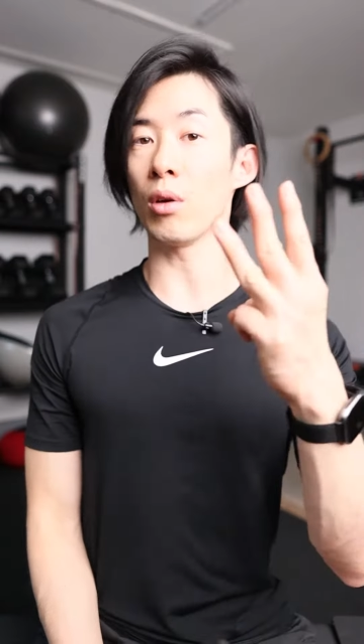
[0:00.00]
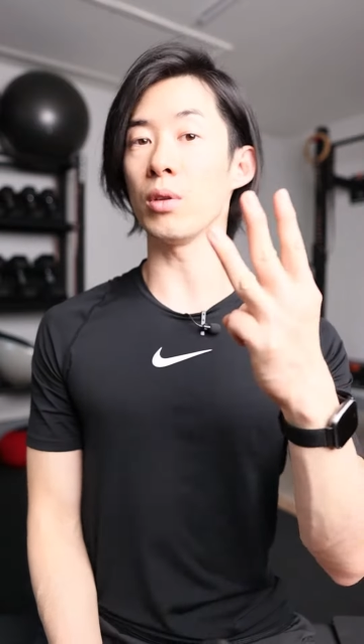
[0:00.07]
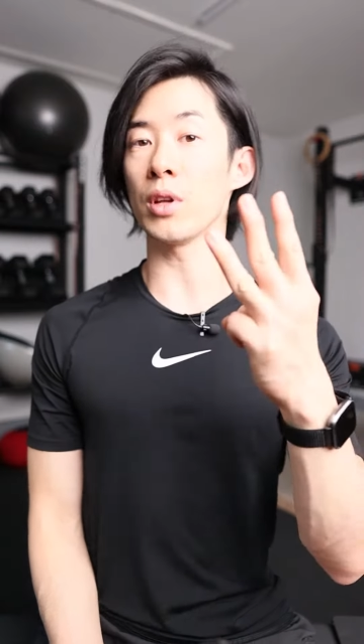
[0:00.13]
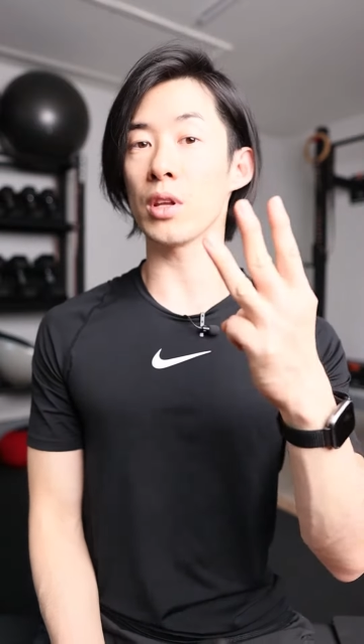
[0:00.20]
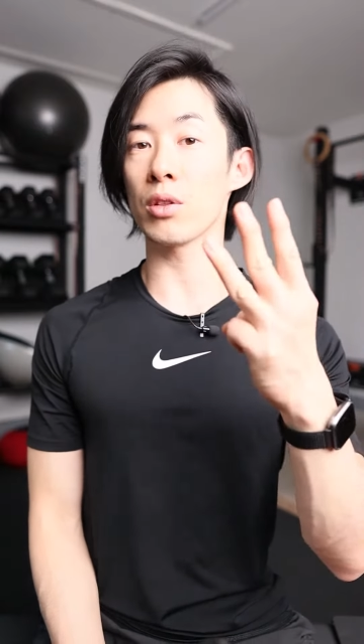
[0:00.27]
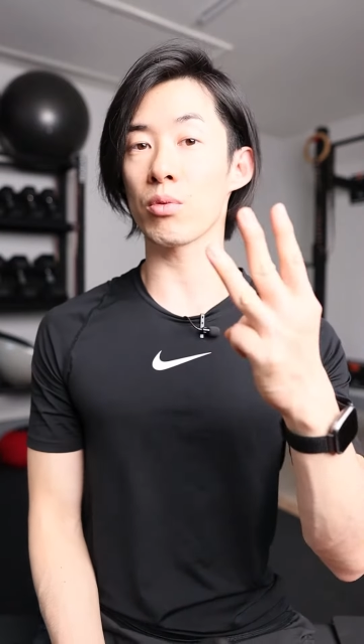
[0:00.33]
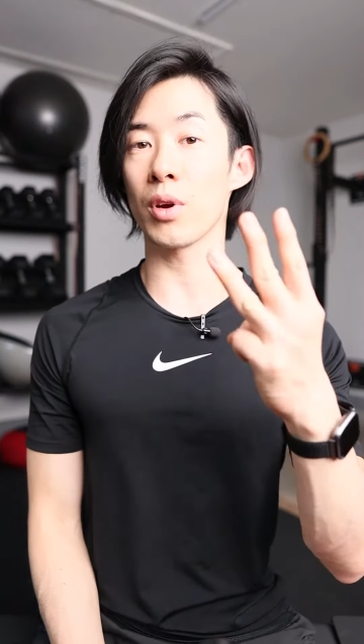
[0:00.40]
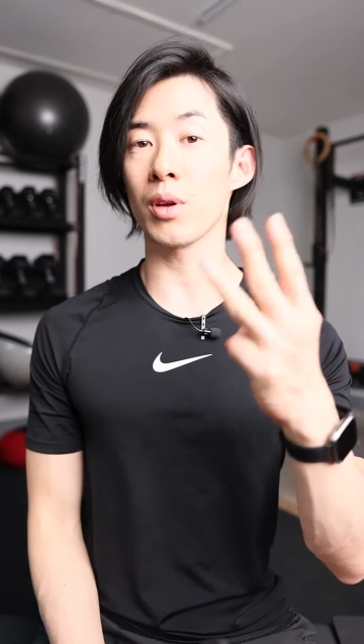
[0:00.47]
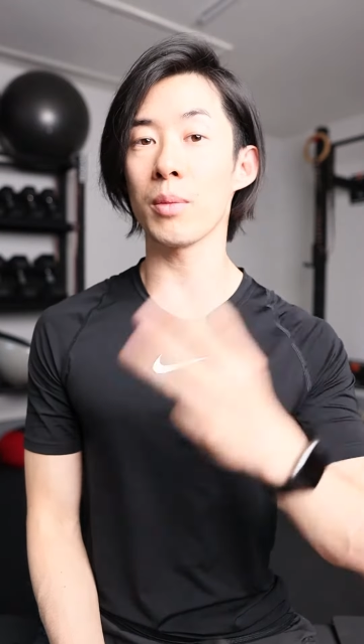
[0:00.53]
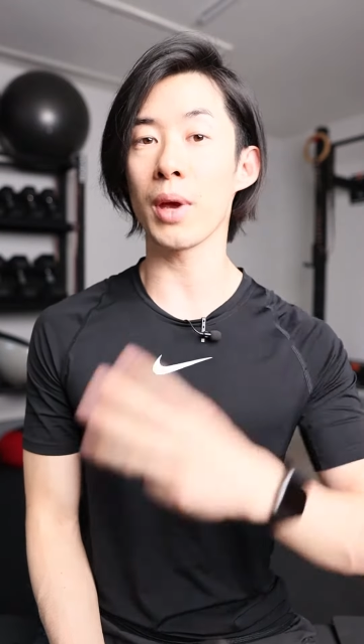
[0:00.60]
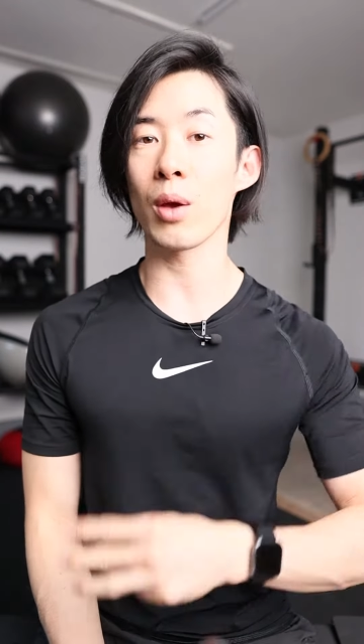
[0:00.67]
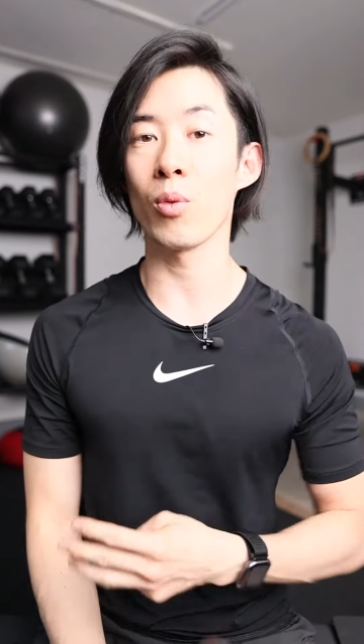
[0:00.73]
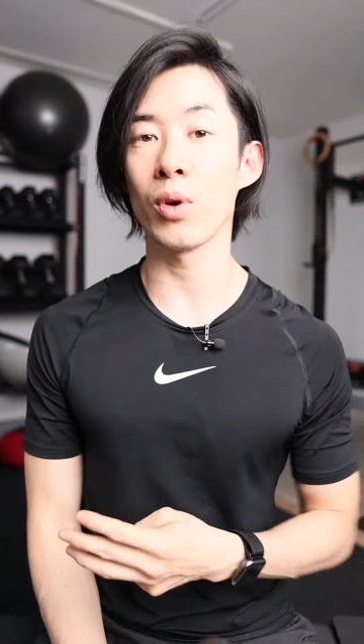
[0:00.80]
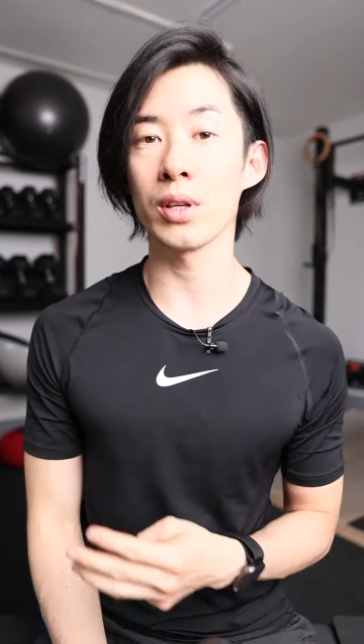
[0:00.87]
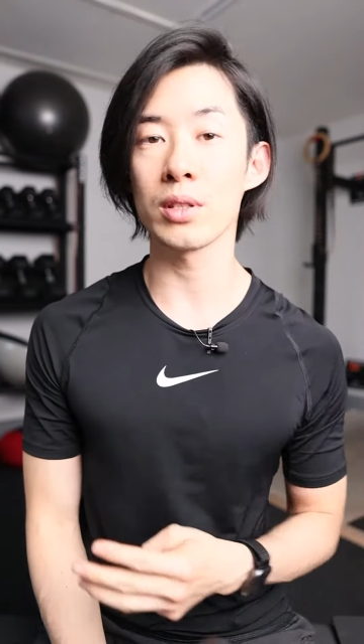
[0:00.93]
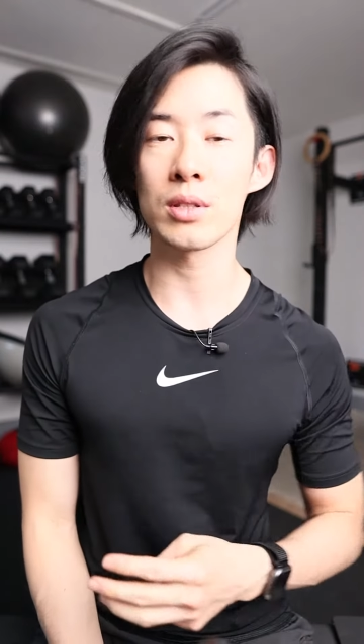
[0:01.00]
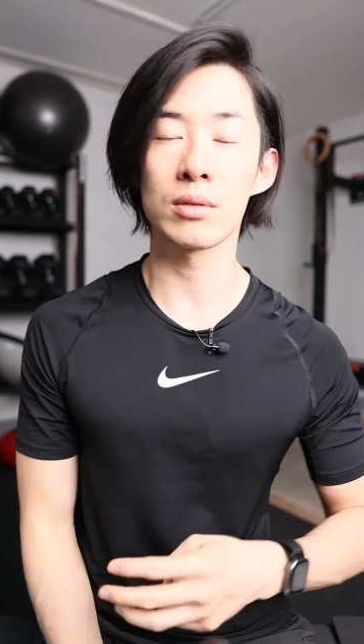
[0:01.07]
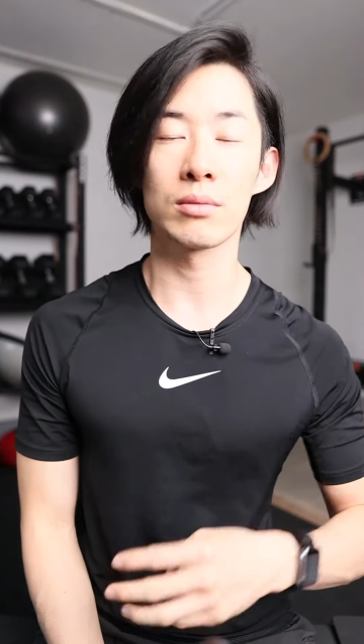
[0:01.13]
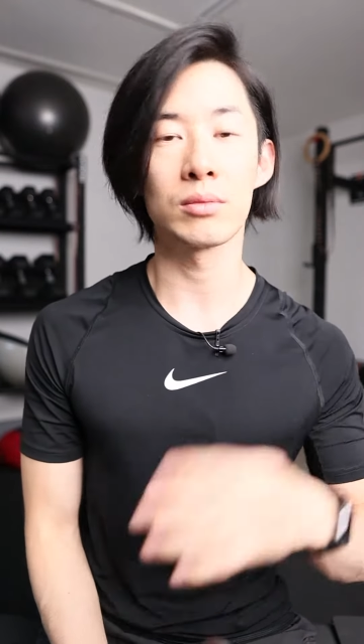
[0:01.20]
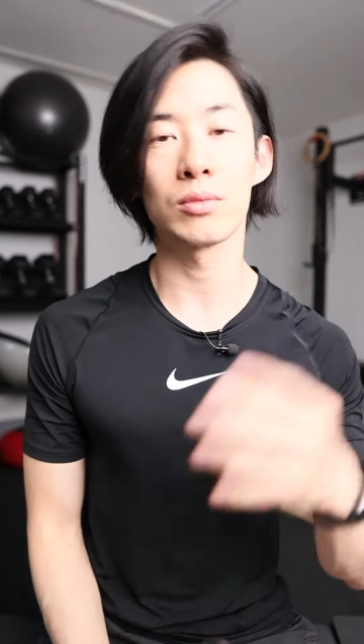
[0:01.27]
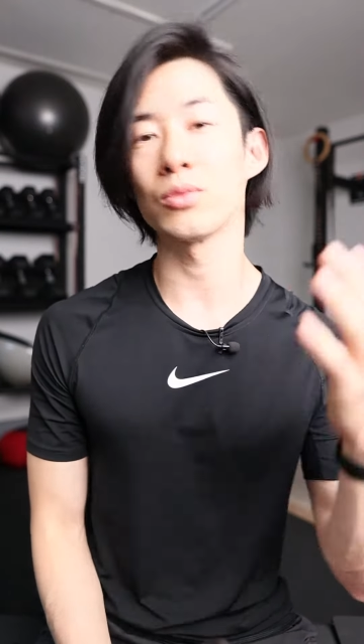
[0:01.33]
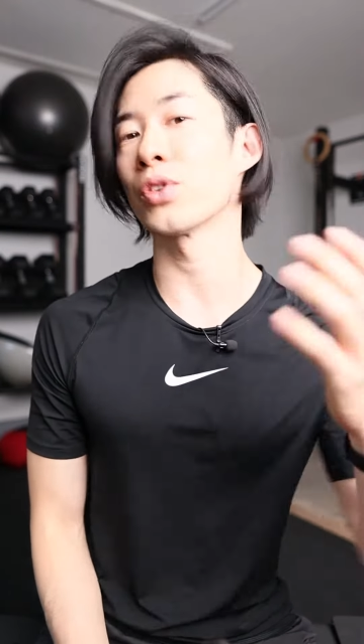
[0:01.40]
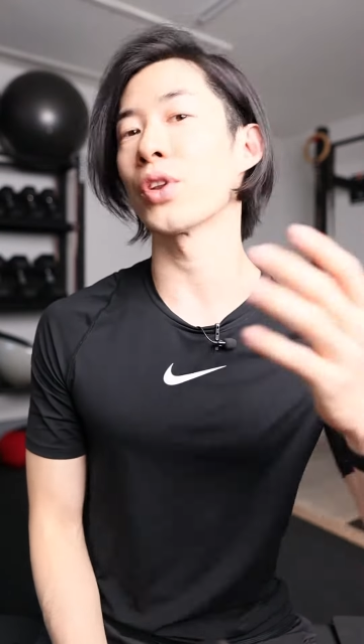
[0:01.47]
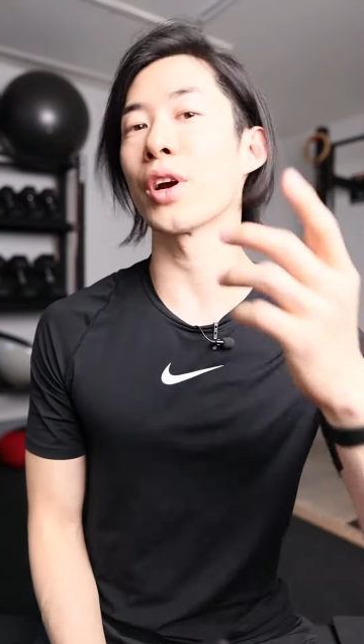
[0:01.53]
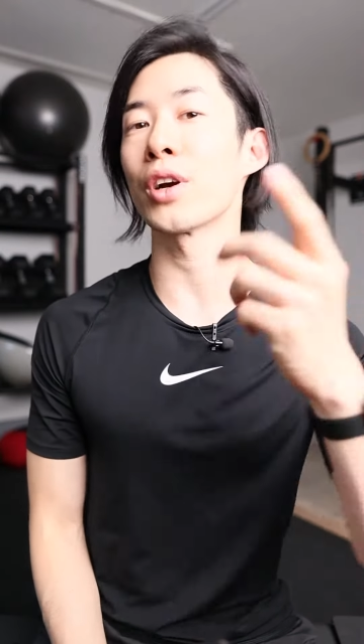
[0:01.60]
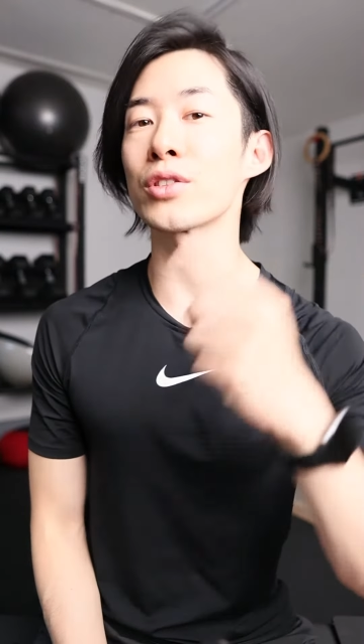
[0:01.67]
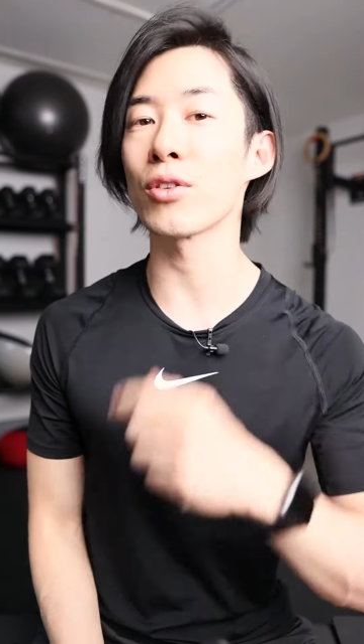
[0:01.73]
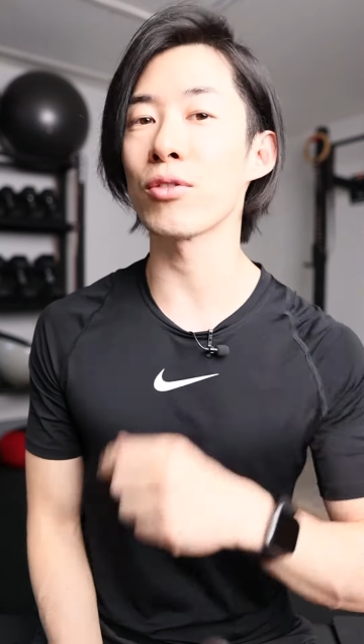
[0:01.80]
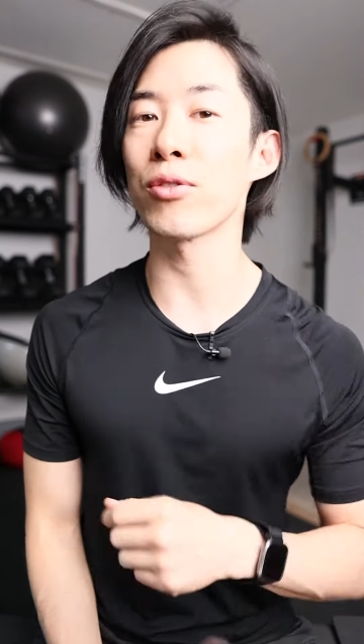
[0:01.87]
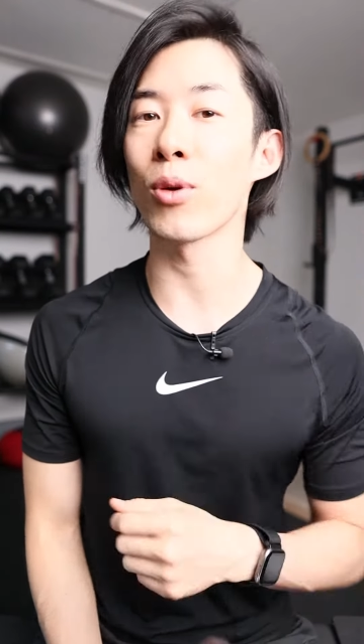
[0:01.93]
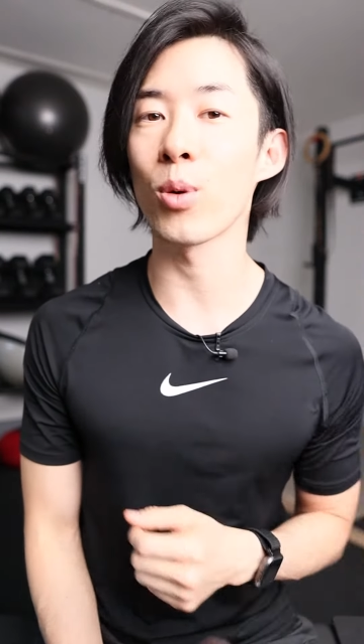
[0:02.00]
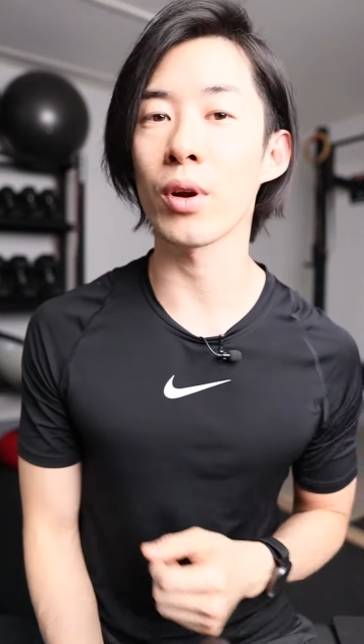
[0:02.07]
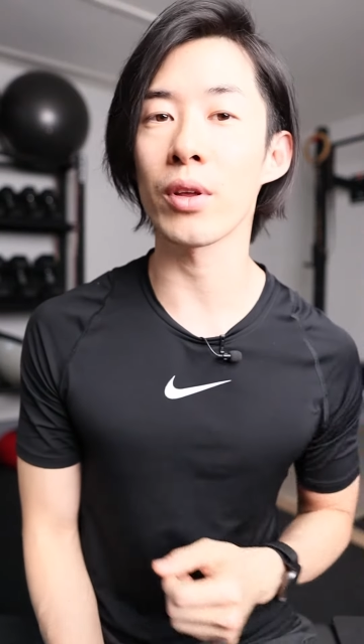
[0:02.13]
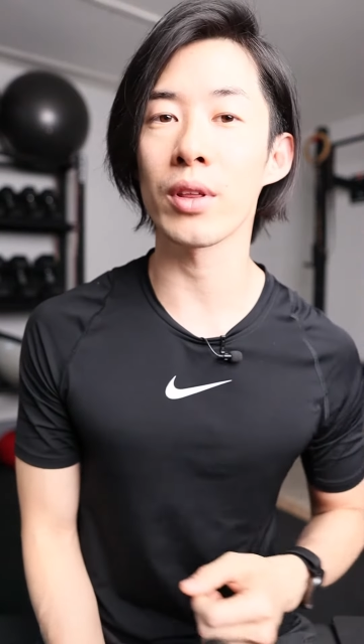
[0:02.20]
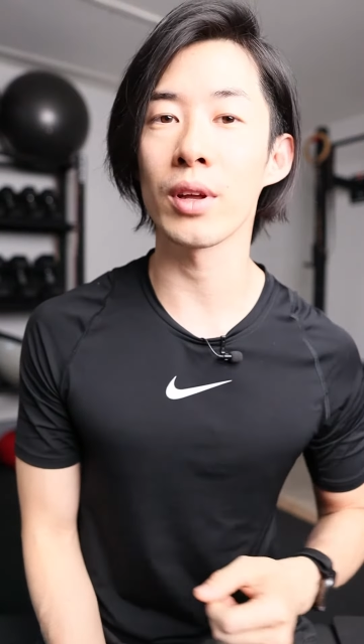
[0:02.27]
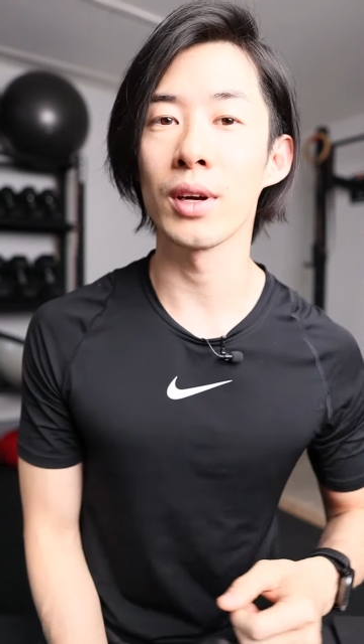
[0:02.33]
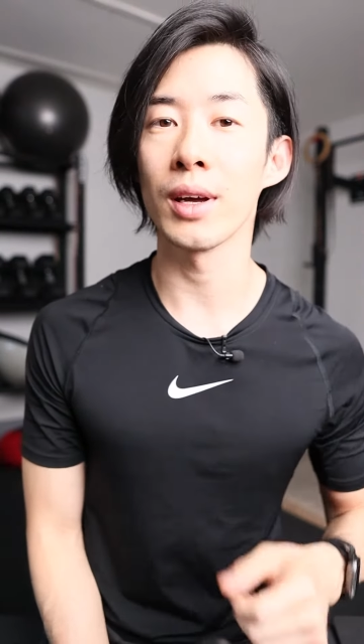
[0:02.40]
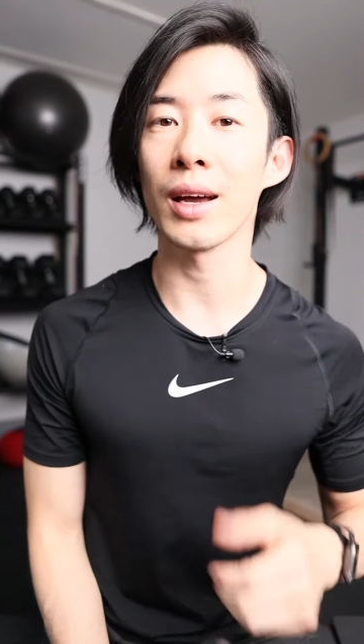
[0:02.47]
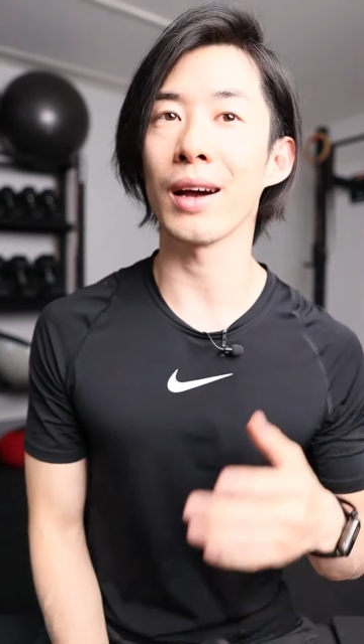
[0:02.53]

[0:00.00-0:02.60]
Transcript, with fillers: are only three main ones. Well, there's a fourth,